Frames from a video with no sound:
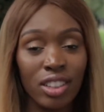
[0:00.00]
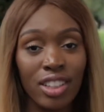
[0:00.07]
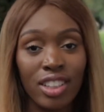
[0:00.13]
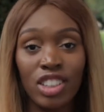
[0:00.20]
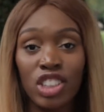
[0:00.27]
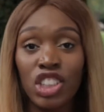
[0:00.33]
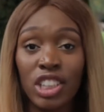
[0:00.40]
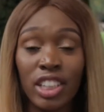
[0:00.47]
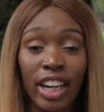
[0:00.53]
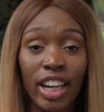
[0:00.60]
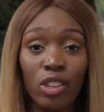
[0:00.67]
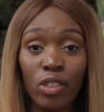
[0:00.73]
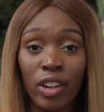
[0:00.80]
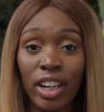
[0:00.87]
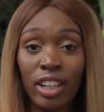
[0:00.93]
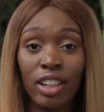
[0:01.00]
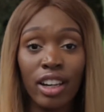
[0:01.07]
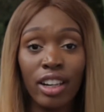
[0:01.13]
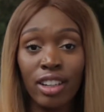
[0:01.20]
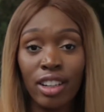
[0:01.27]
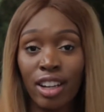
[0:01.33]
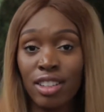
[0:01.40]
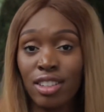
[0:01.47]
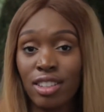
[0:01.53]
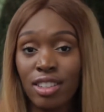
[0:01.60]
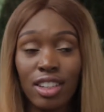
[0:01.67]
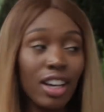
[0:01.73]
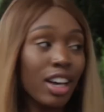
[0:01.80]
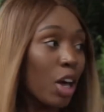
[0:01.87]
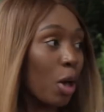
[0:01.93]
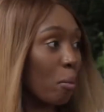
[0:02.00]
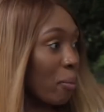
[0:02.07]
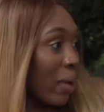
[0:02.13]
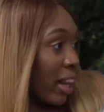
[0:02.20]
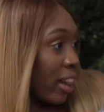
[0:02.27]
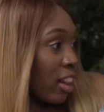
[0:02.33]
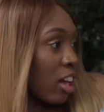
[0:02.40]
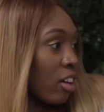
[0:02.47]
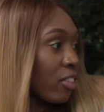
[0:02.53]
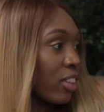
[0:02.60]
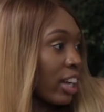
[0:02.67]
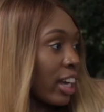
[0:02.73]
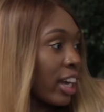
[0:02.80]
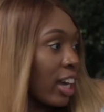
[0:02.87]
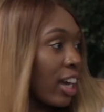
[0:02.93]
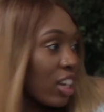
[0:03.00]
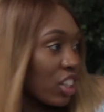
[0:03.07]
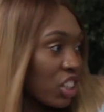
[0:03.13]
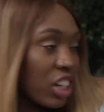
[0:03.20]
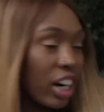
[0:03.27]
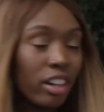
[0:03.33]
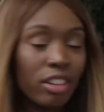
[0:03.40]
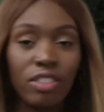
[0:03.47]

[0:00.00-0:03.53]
It's Janae Reign. As my lovely Sharif